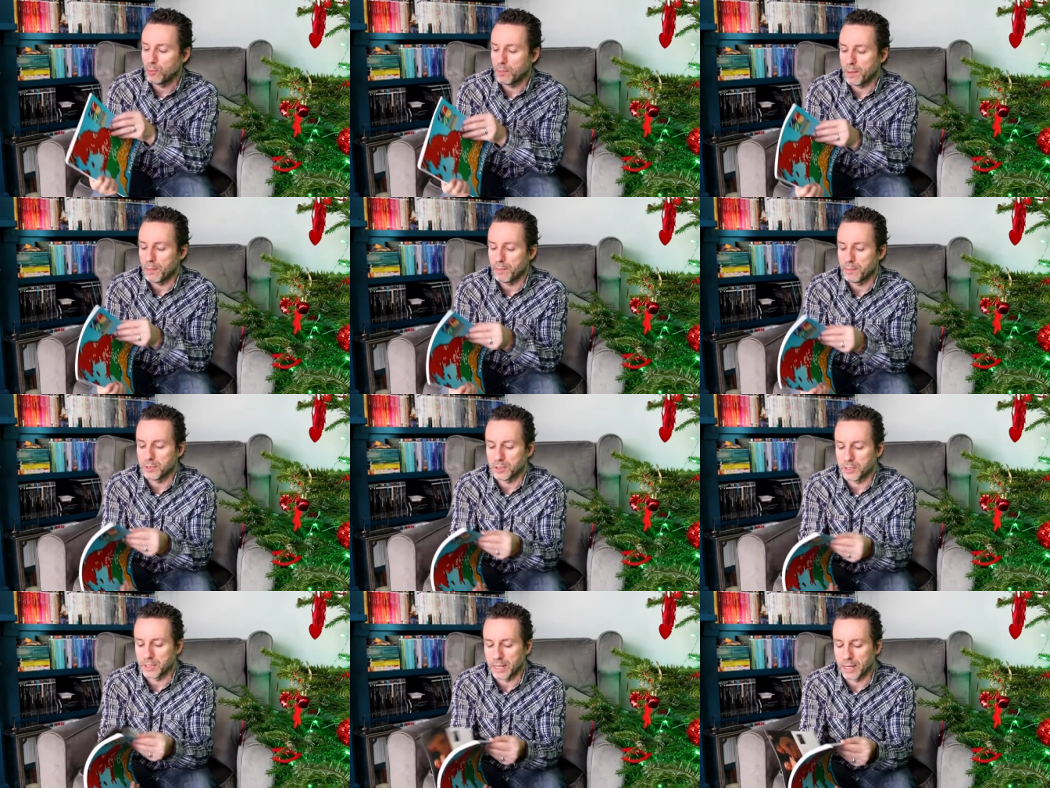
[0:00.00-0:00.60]

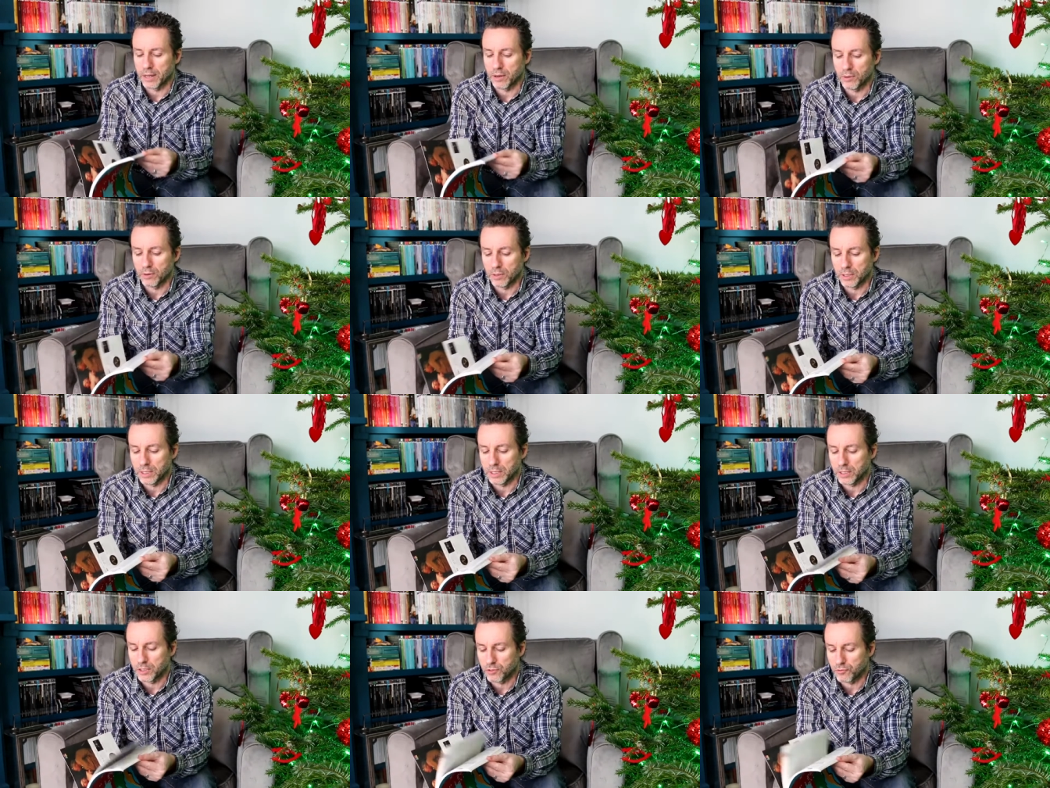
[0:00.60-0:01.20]
members now.
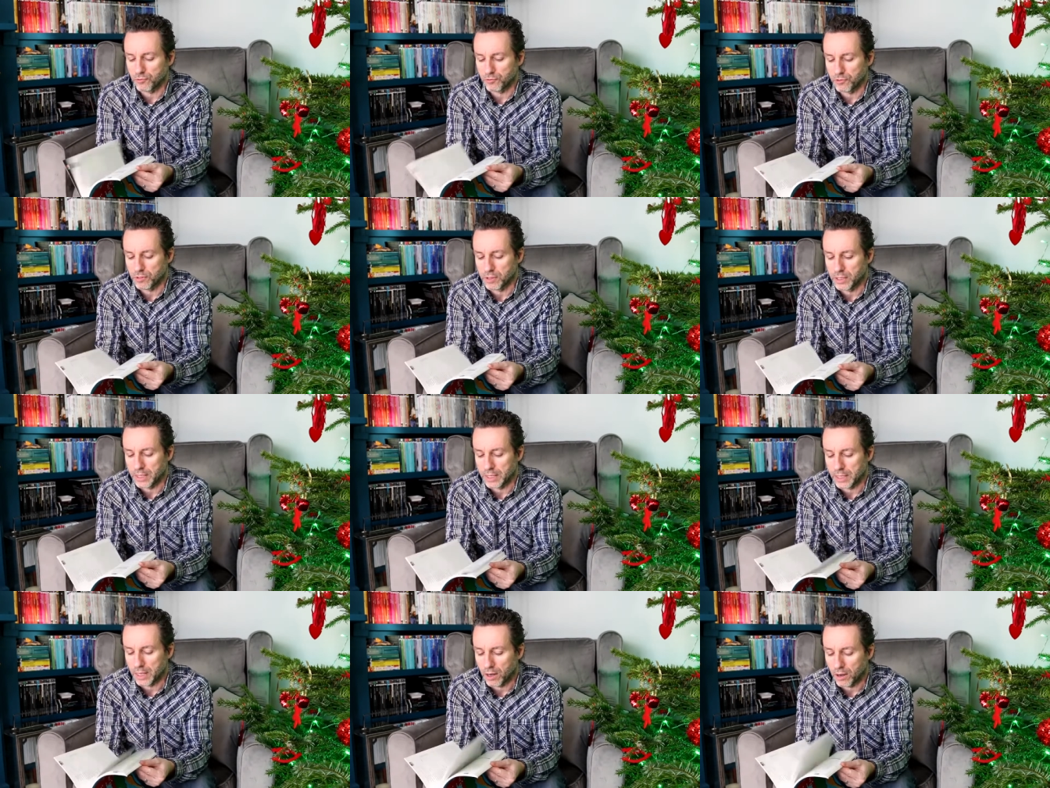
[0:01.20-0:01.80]
It's
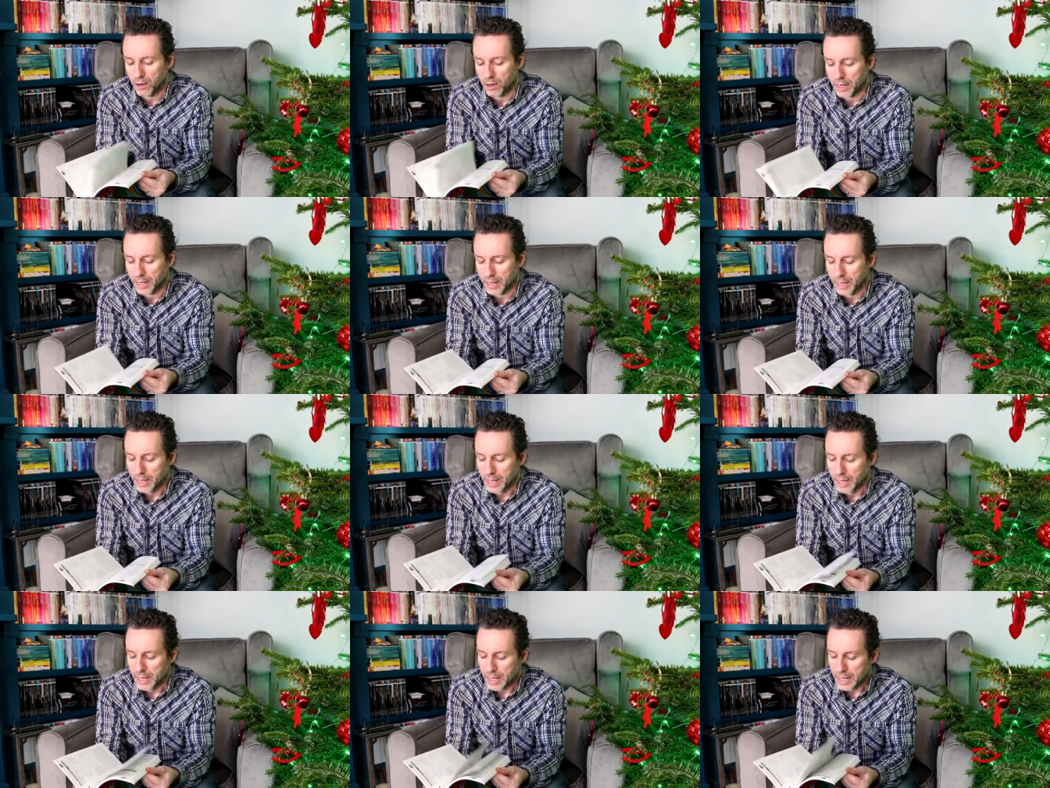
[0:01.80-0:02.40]
really high,
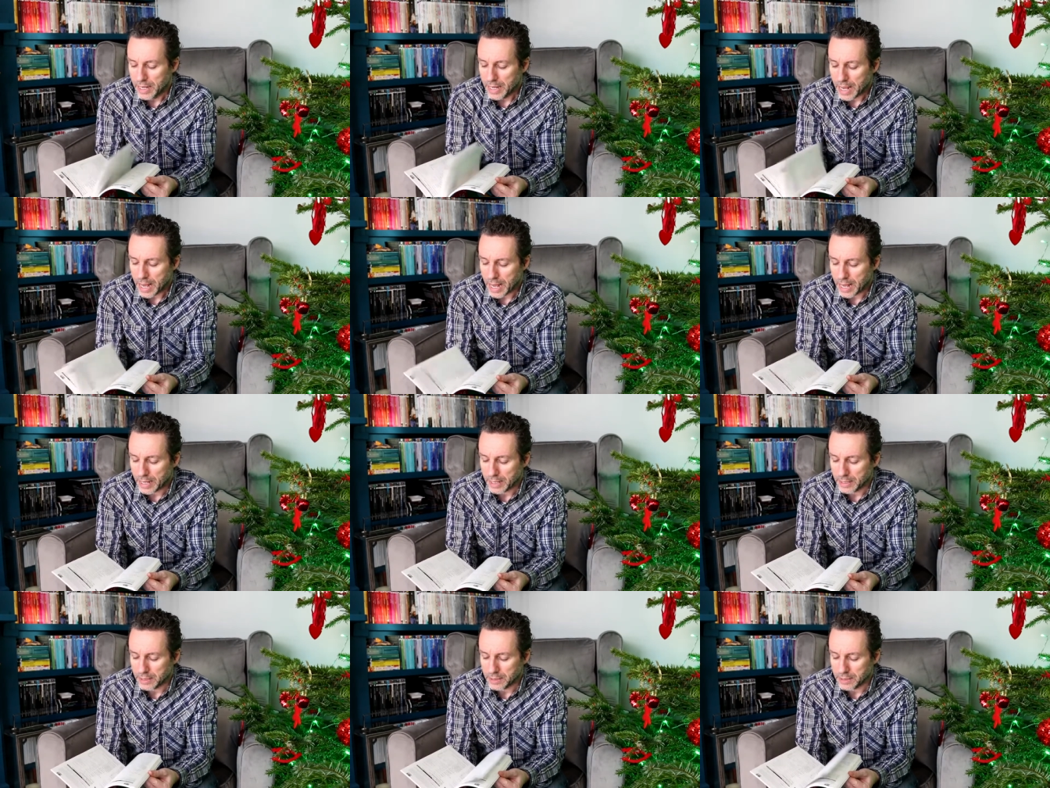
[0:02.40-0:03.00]

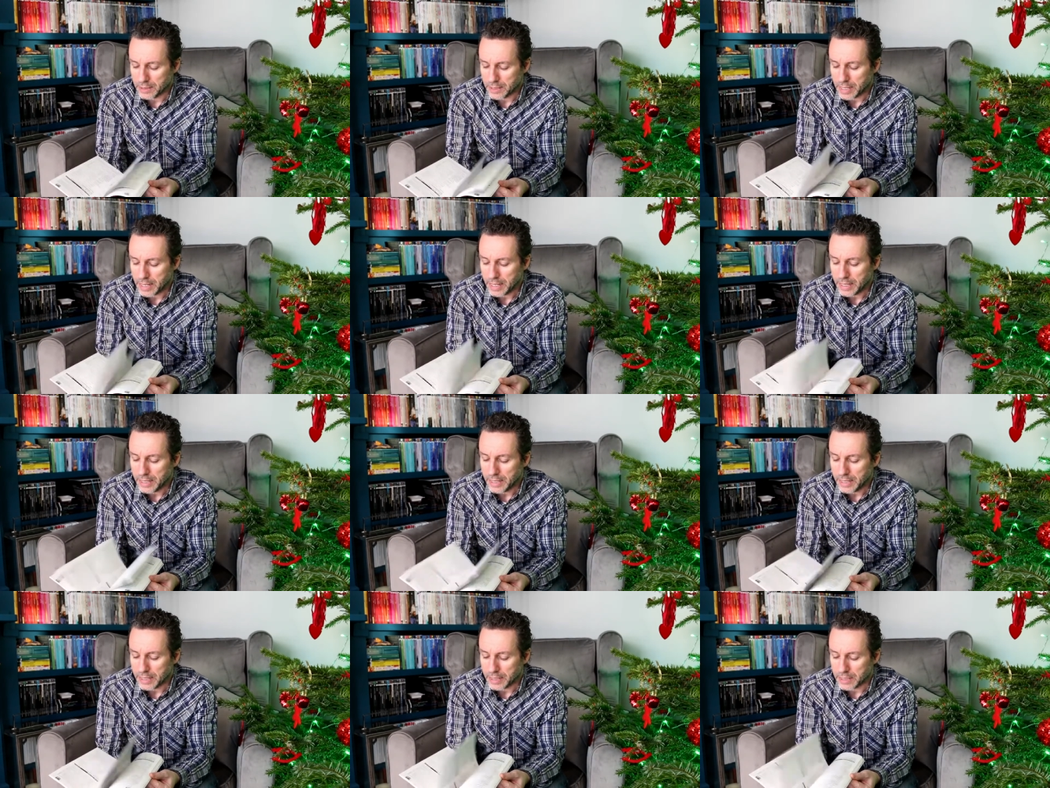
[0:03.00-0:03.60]
and
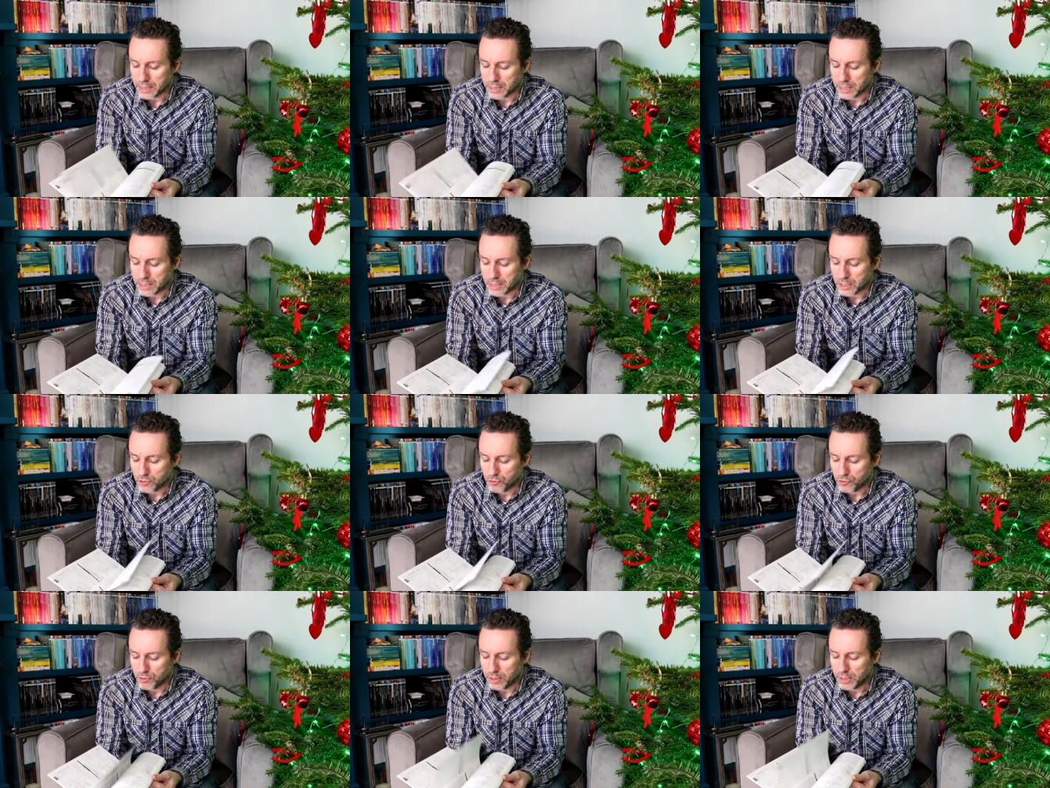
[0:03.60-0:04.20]
in it,
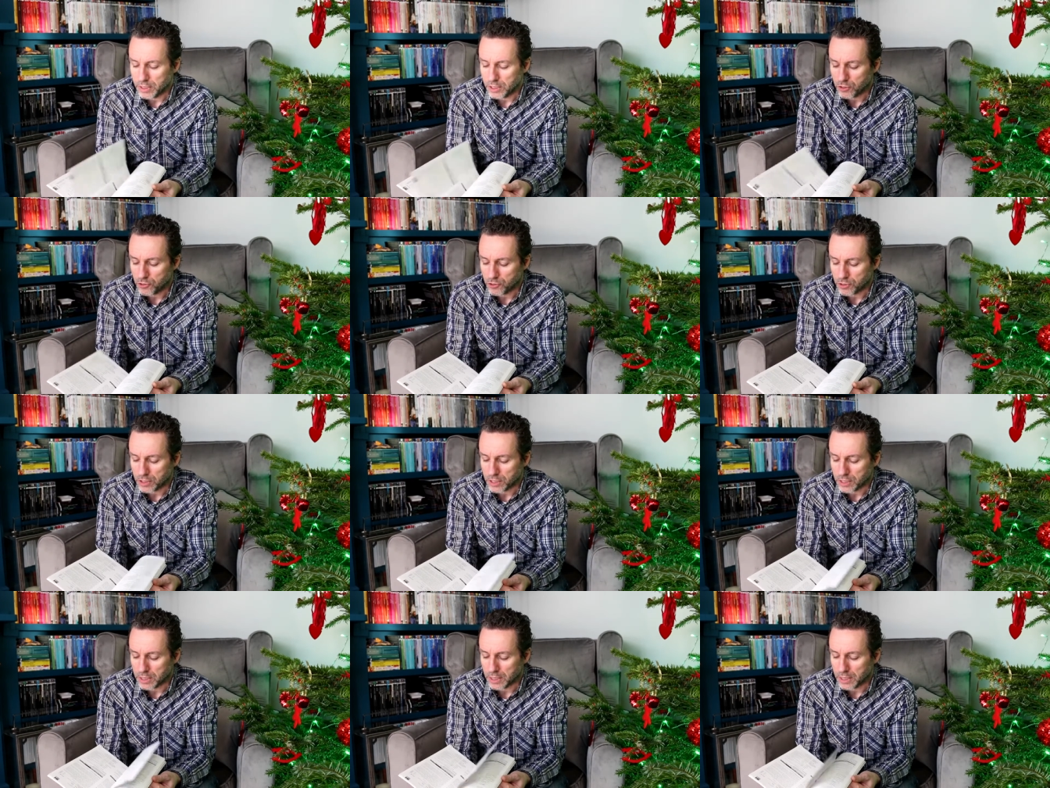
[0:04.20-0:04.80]
it's really
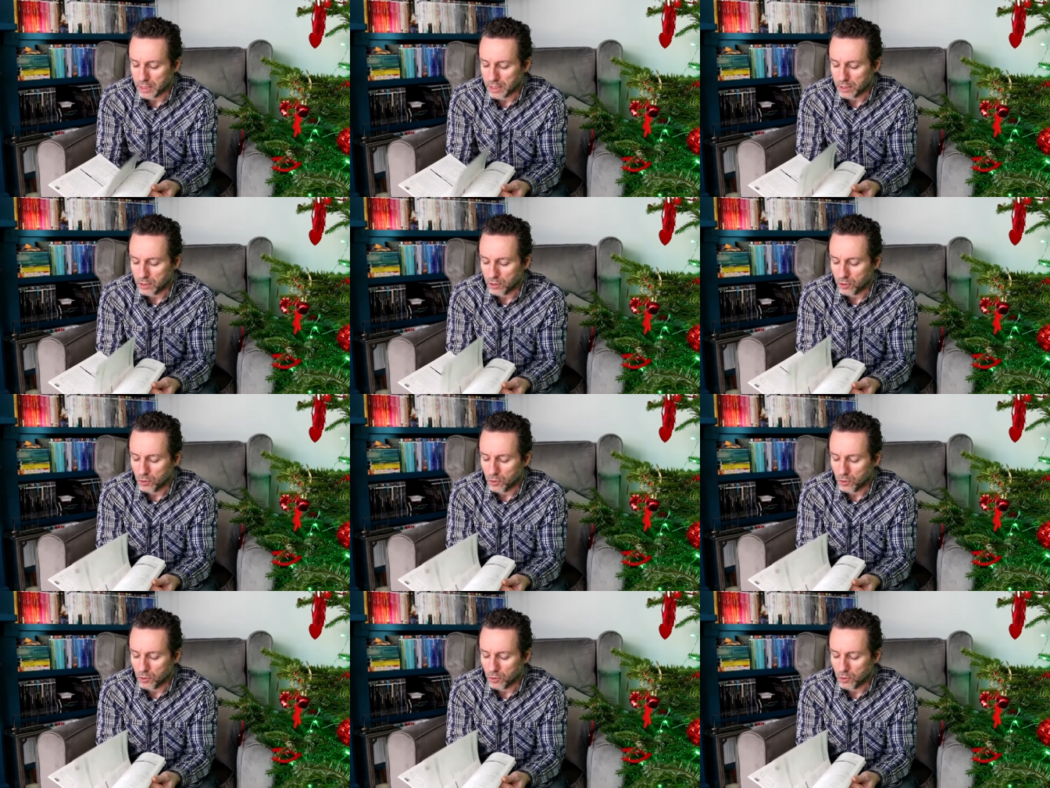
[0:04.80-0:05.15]
interesting.